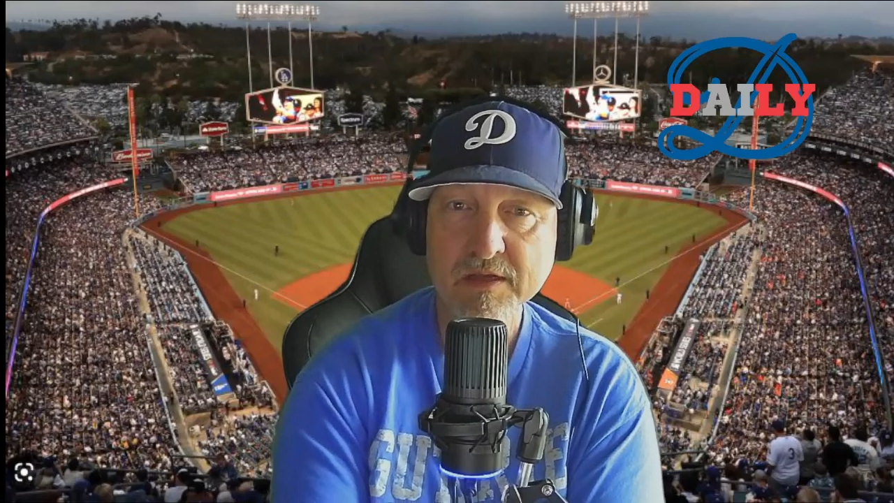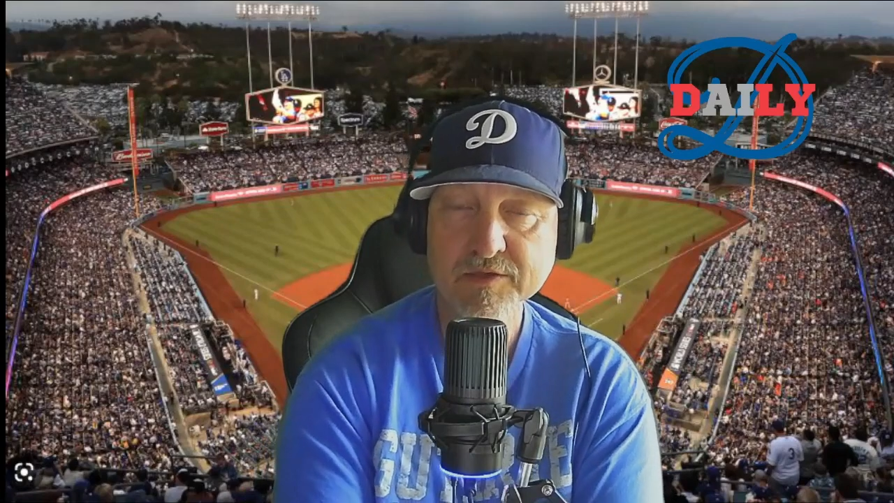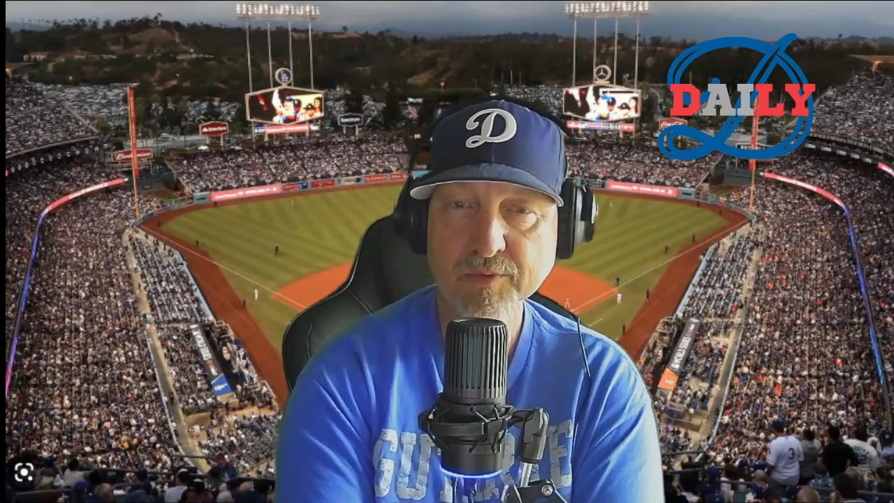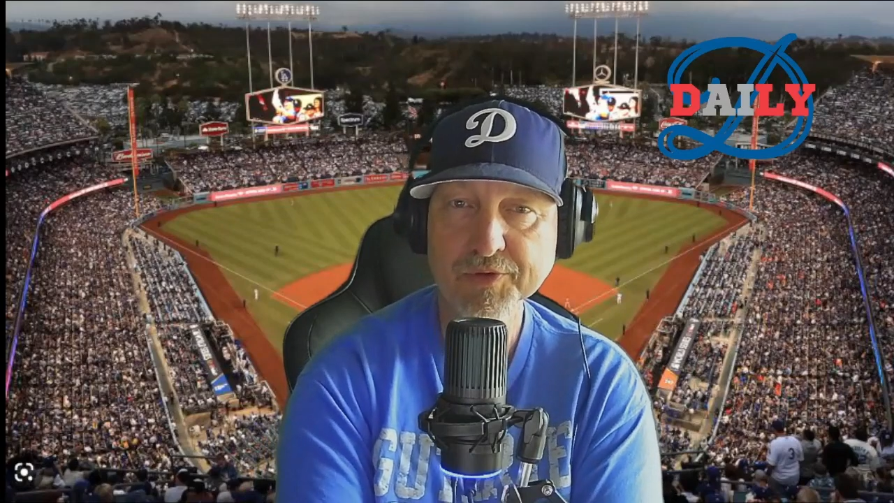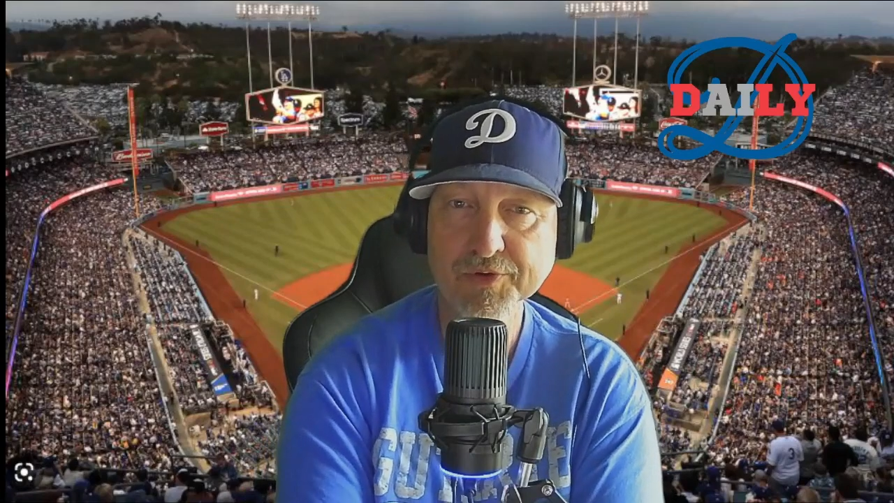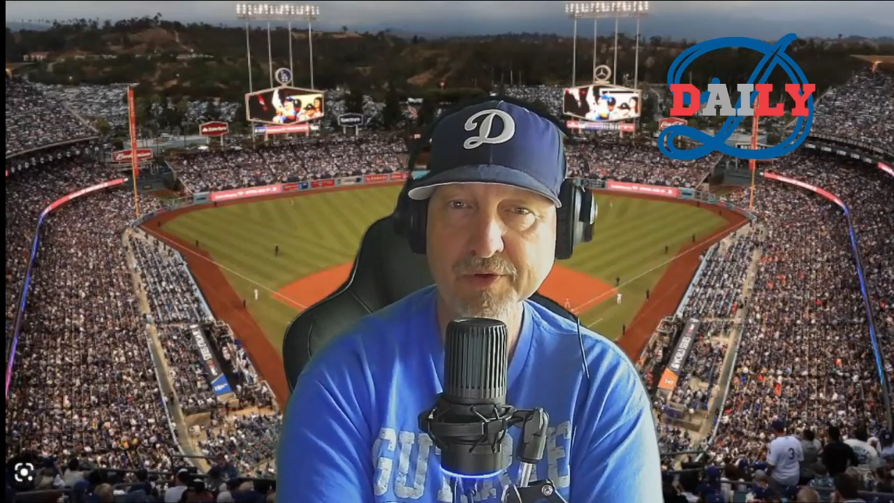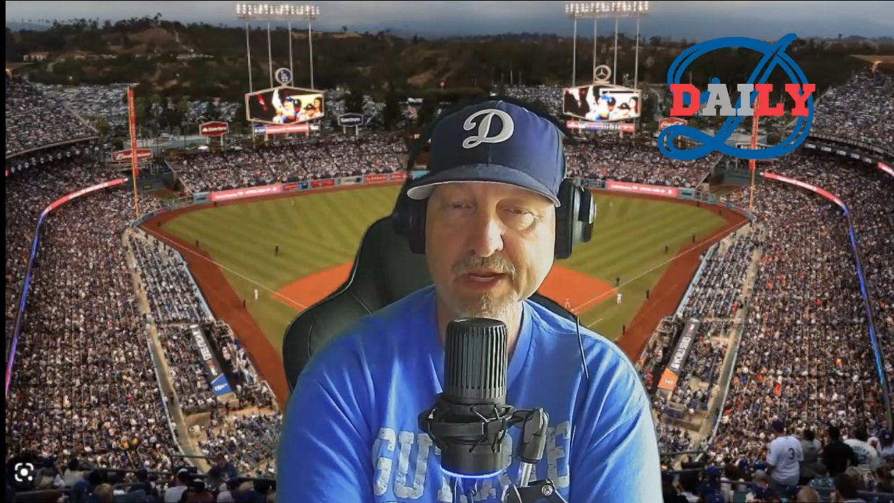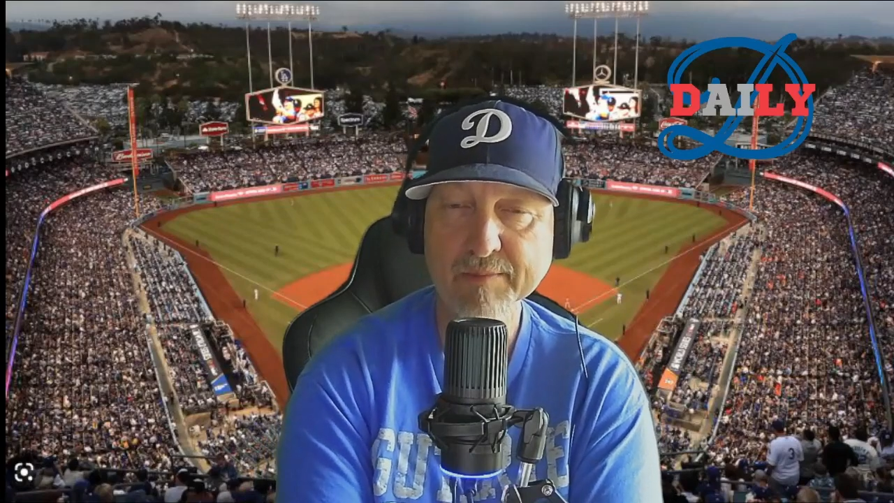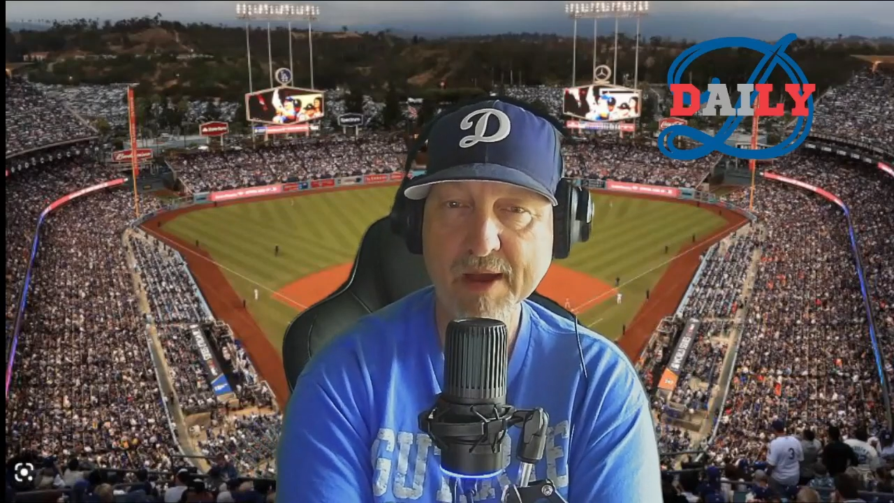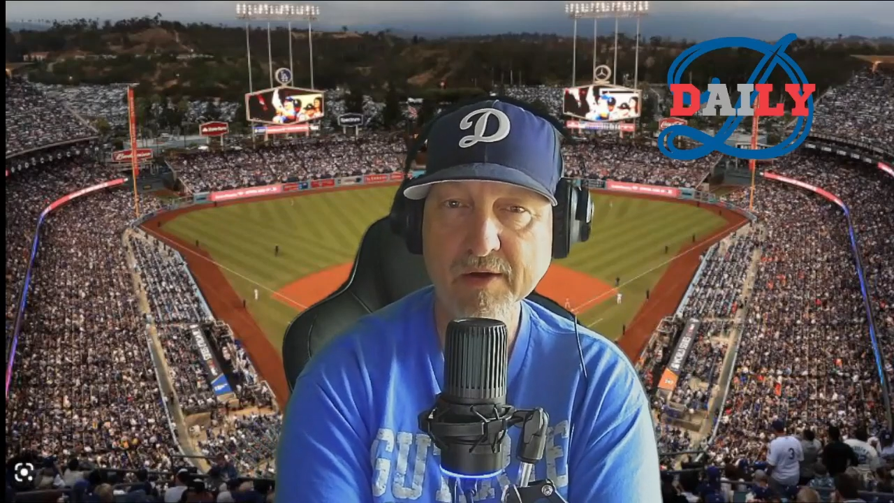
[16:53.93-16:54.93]
So what they're doing
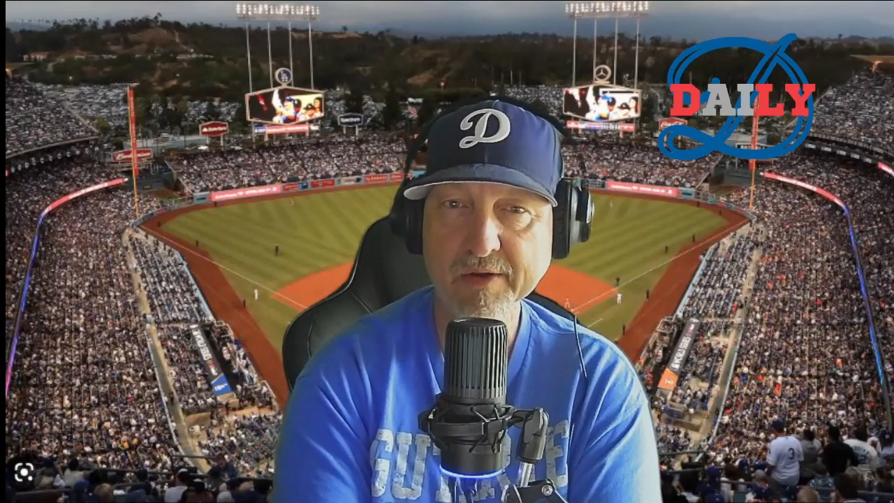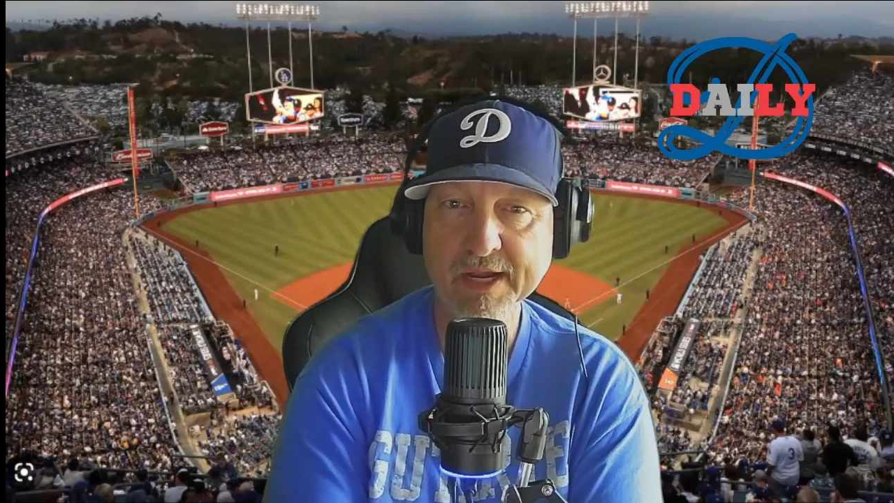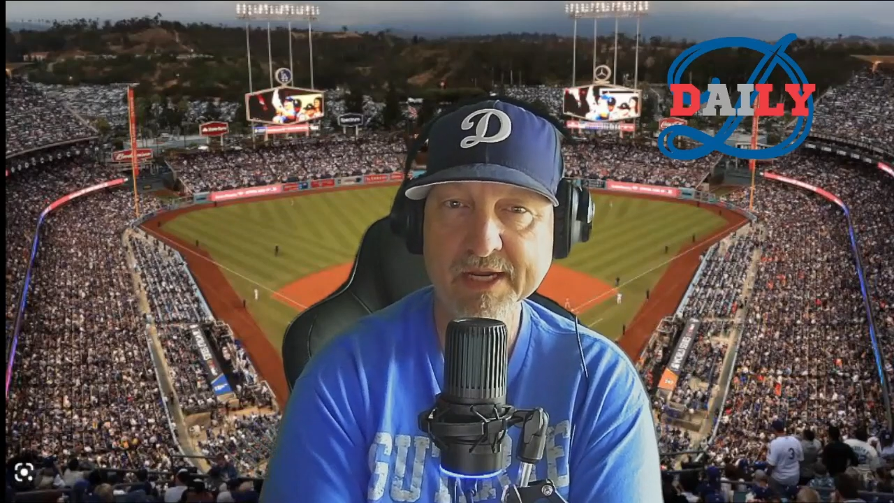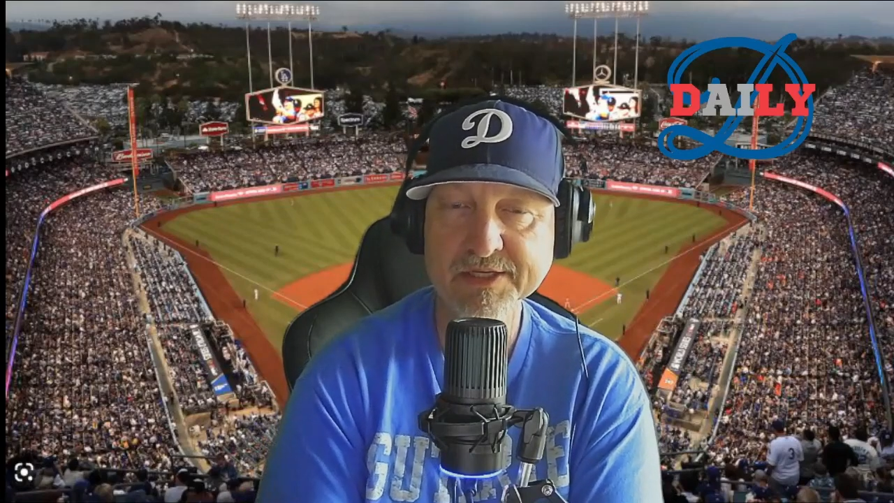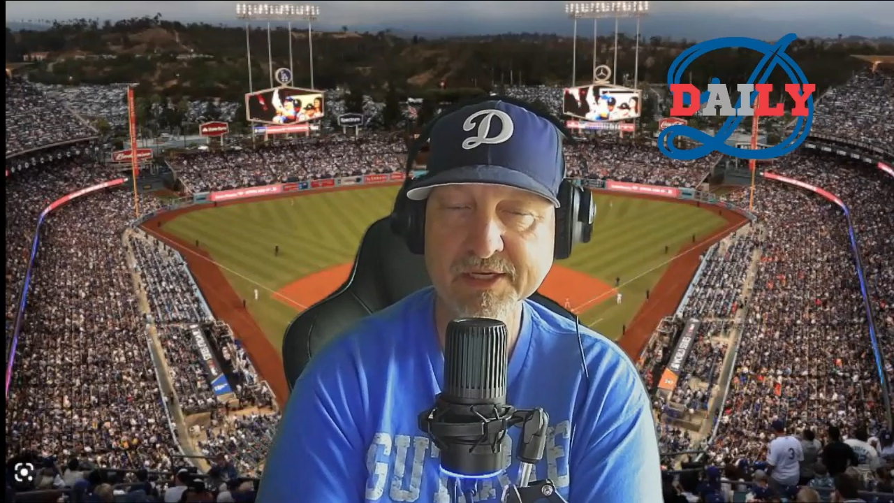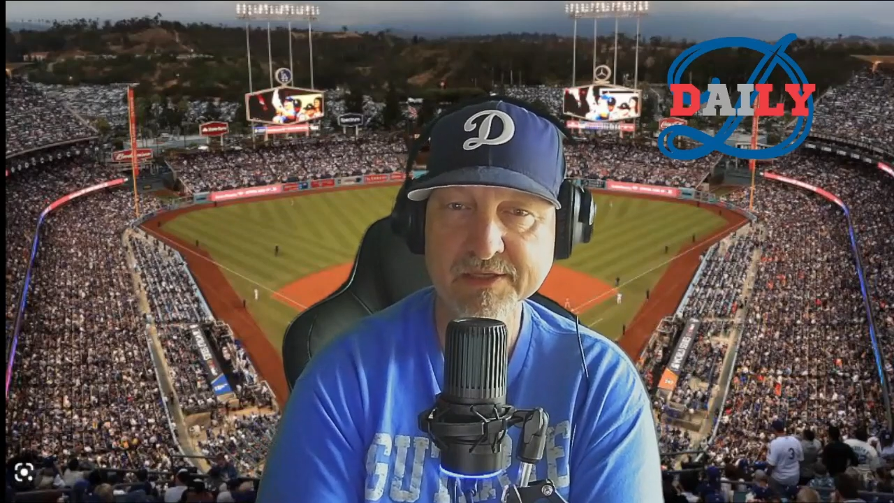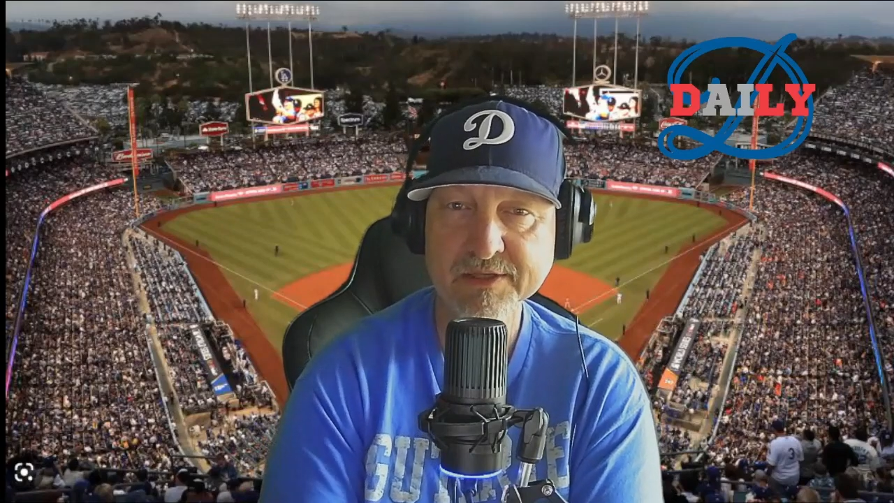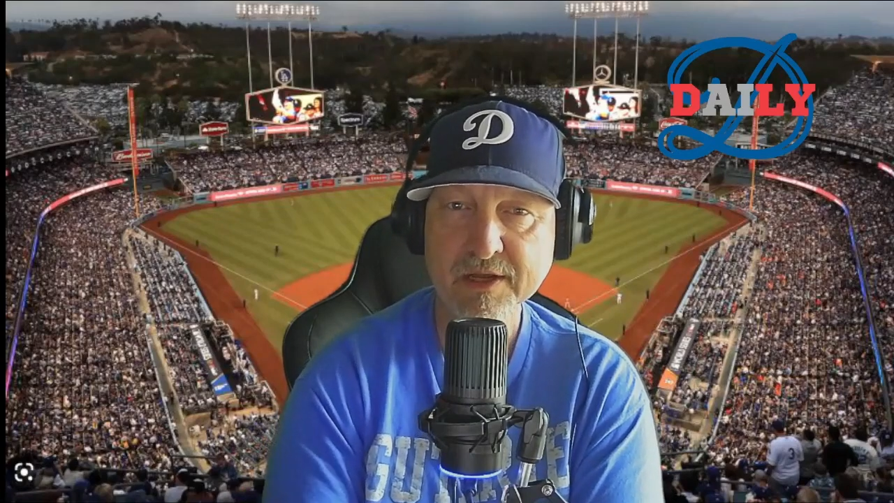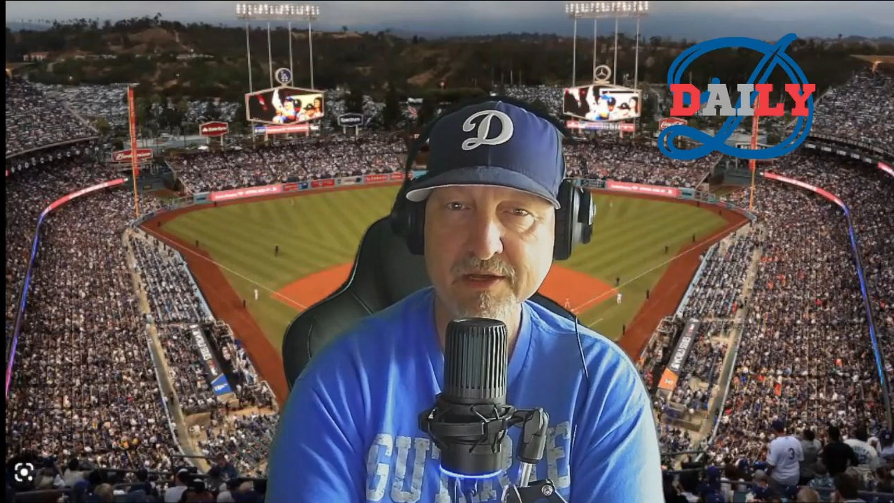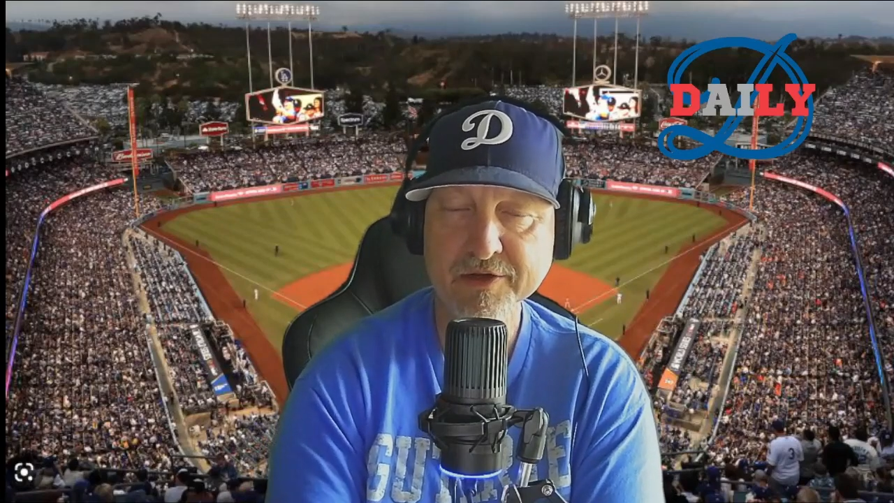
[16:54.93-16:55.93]
in the minor leagues
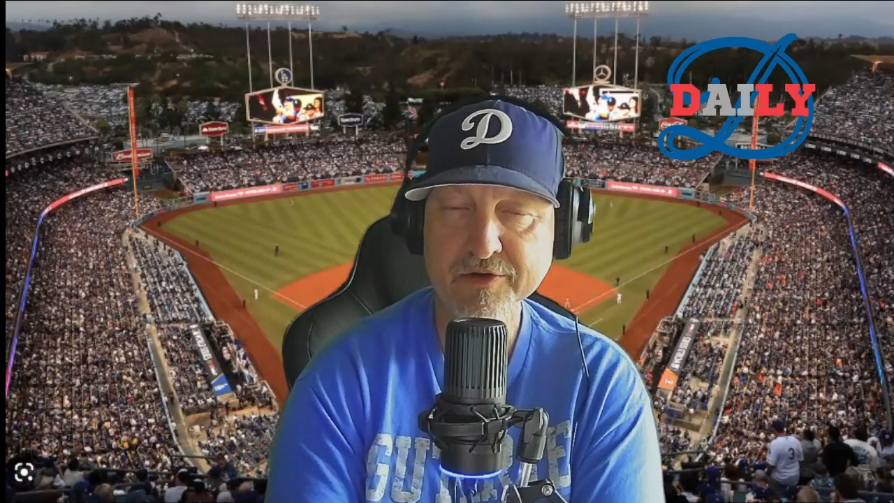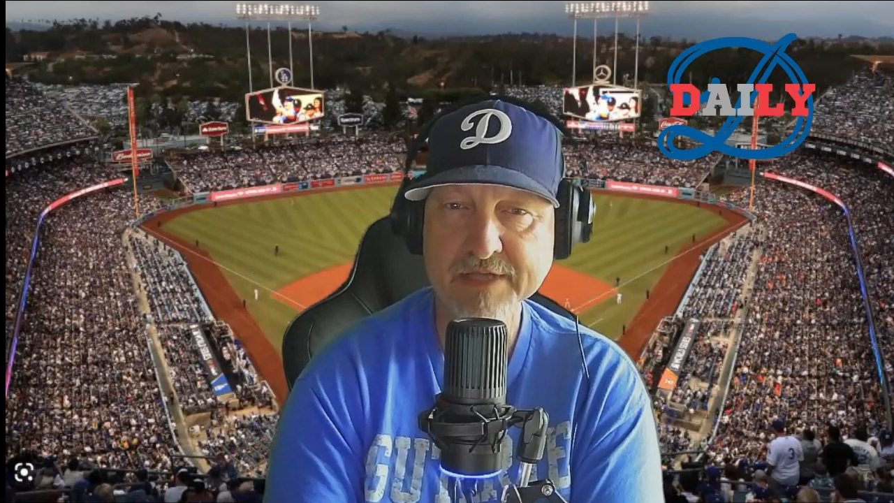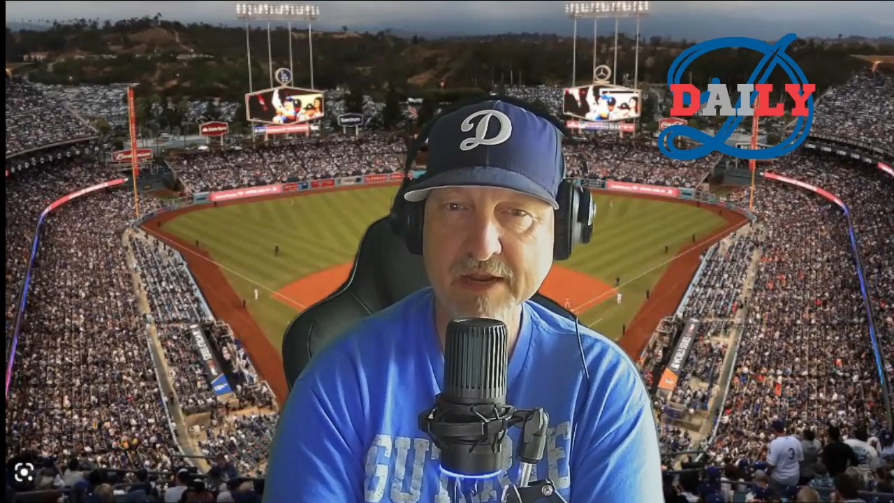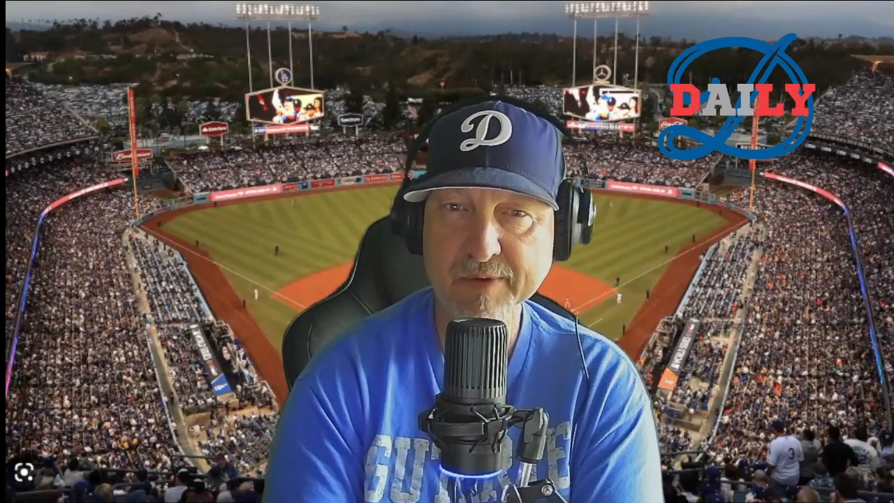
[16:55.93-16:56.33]
is Tuesday,